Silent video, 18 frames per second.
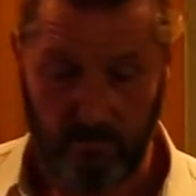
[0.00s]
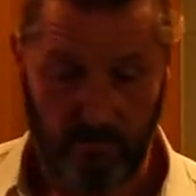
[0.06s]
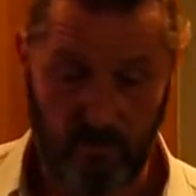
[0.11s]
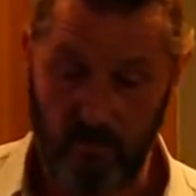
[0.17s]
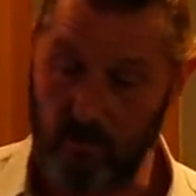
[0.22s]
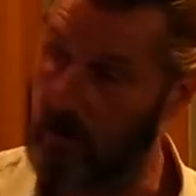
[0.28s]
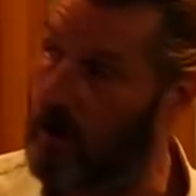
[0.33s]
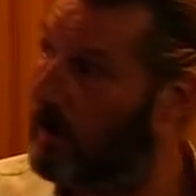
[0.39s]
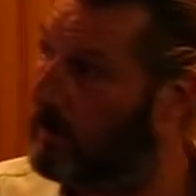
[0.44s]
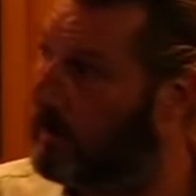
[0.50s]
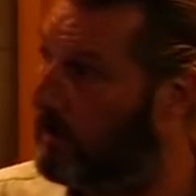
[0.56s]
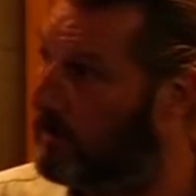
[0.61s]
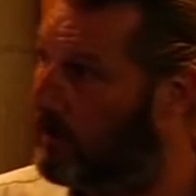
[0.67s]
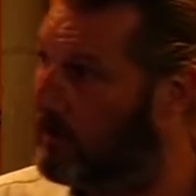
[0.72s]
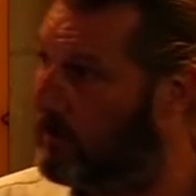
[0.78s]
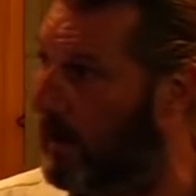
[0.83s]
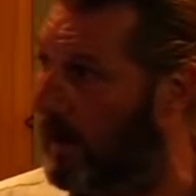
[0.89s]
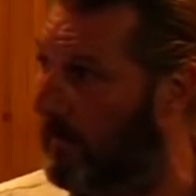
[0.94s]
from
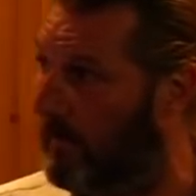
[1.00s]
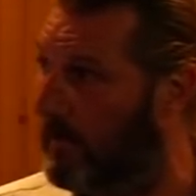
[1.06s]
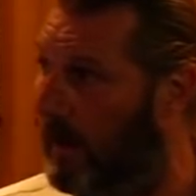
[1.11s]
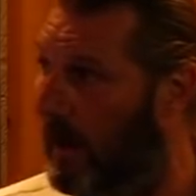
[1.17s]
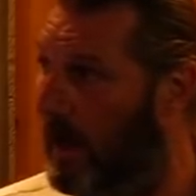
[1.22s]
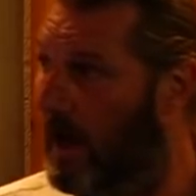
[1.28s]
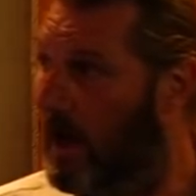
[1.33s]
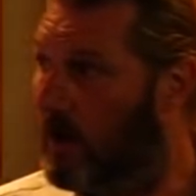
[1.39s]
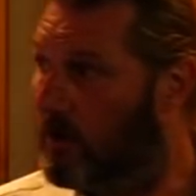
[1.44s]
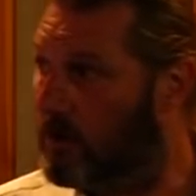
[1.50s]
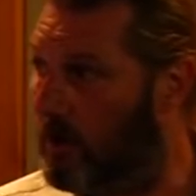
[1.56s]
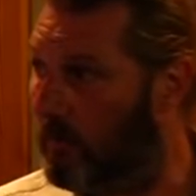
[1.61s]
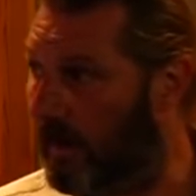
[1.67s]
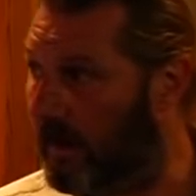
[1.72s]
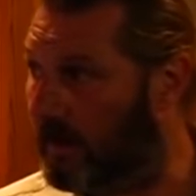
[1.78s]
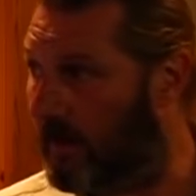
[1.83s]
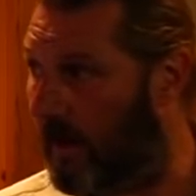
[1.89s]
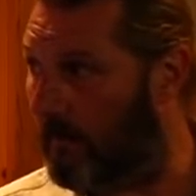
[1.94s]
Scotland as well.
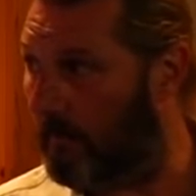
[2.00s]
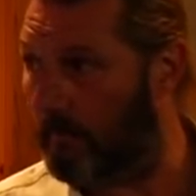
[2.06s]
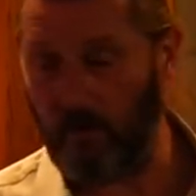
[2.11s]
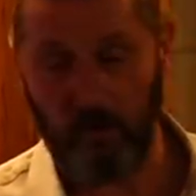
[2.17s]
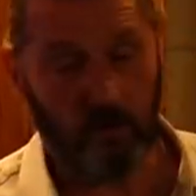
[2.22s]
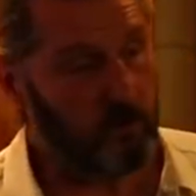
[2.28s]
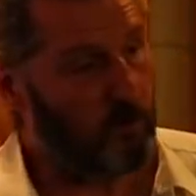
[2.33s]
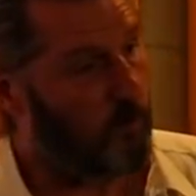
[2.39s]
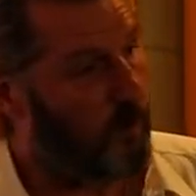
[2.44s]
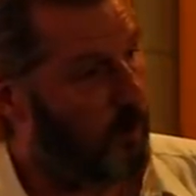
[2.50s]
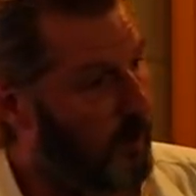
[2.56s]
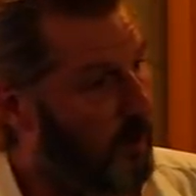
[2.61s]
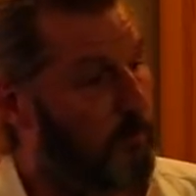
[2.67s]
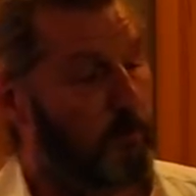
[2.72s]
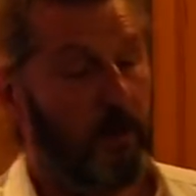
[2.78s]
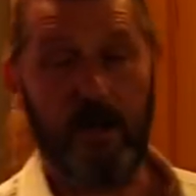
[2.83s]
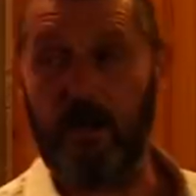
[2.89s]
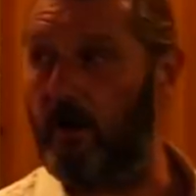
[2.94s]
Some examples
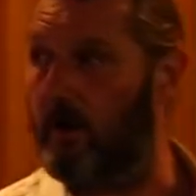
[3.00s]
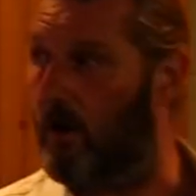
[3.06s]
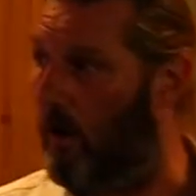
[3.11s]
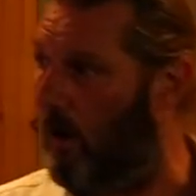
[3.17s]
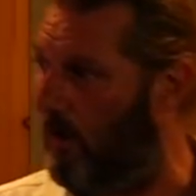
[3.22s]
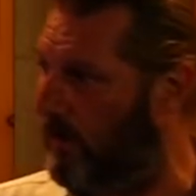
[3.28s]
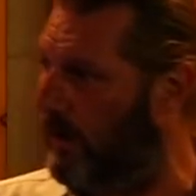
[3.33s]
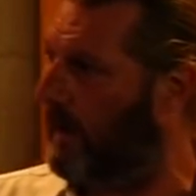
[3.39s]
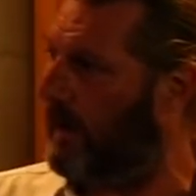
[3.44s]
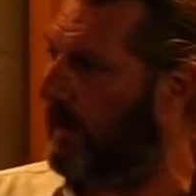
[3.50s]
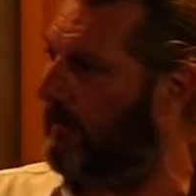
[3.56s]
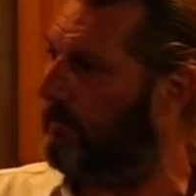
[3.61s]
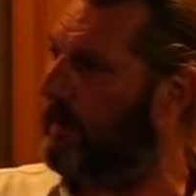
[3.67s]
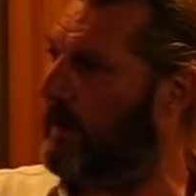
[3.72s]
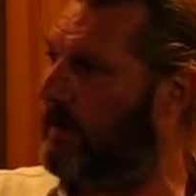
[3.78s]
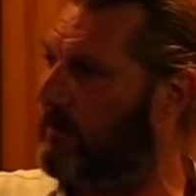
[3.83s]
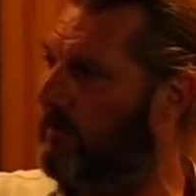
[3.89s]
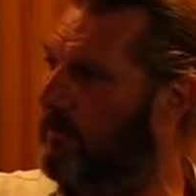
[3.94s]
were, being a northerner,
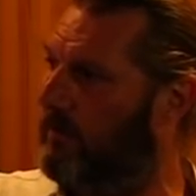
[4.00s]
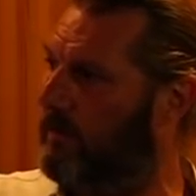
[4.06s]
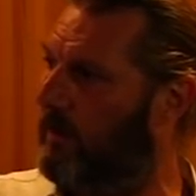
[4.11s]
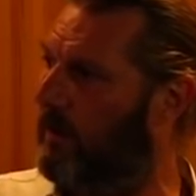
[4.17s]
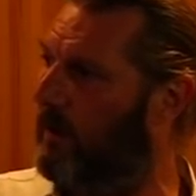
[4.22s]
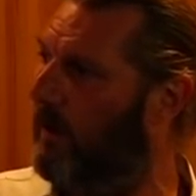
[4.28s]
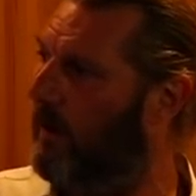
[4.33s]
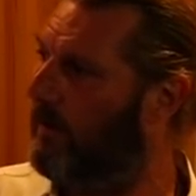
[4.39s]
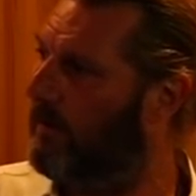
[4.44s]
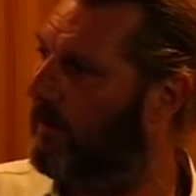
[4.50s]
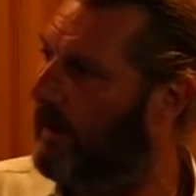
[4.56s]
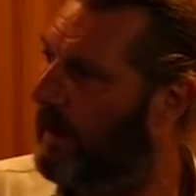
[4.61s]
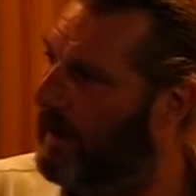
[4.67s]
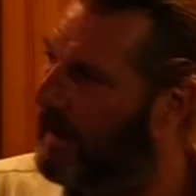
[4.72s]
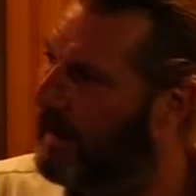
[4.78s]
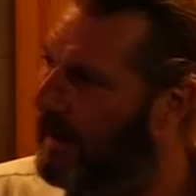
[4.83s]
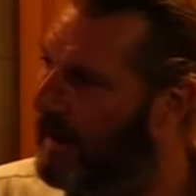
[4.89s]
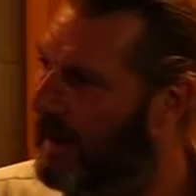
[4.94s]
I'll pick some from the north
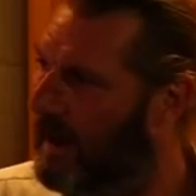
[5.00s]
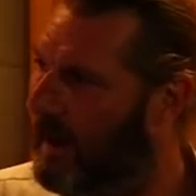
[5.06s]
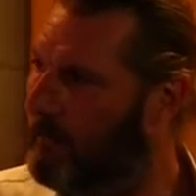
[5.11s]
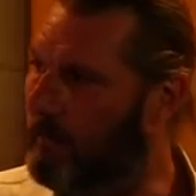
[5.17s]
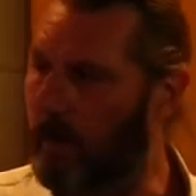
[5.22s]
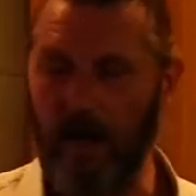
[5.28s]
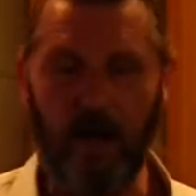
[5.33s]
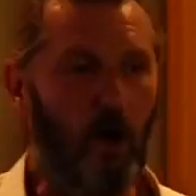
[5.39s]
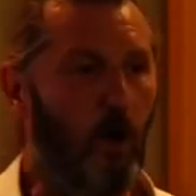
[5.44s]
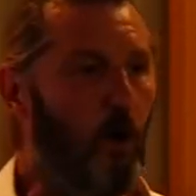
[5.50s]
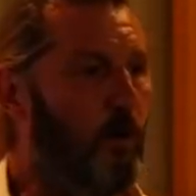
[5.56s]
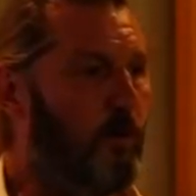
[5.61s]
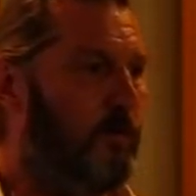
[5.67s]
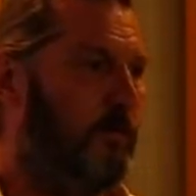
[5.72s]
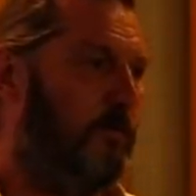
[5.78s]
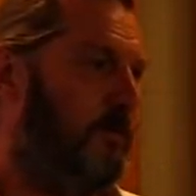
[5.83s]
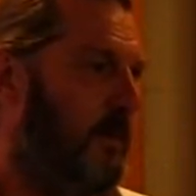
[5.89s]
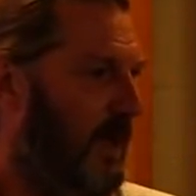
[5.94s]
there, Billy
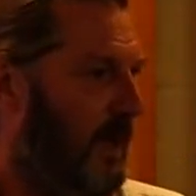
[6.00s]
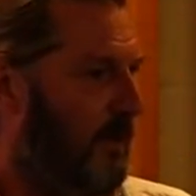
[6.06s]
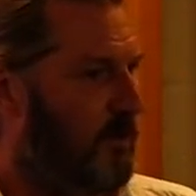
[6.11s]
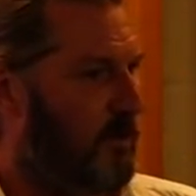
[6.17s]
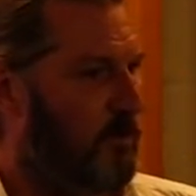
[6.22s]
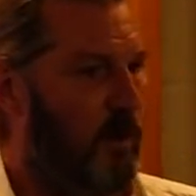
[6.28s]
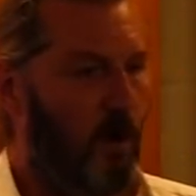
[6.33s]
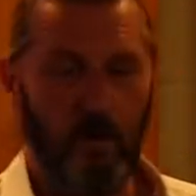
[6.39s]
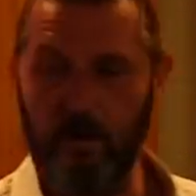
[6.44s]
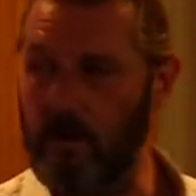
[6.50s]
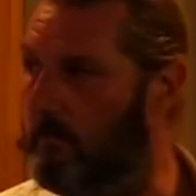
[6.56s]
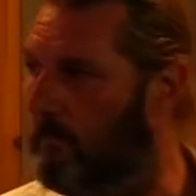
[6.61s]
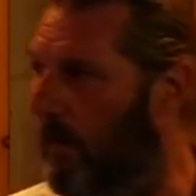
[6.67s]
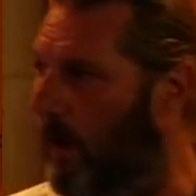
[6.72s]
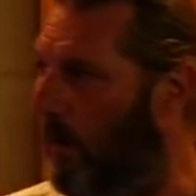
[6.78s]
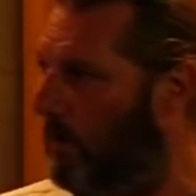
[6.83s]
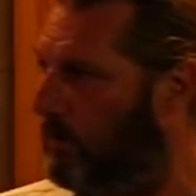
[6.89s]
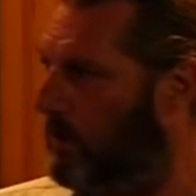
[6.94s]
Hutton, he was born in
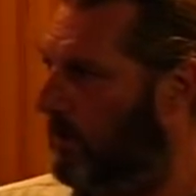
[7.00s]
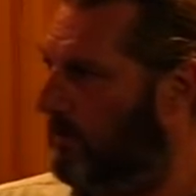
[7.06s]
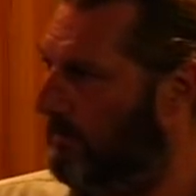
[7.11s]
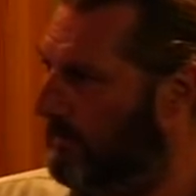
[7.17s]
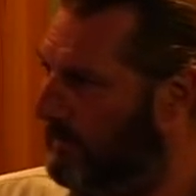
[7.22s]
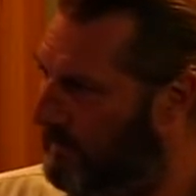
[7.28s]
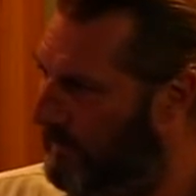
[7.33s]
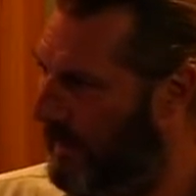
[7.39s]
Bolton.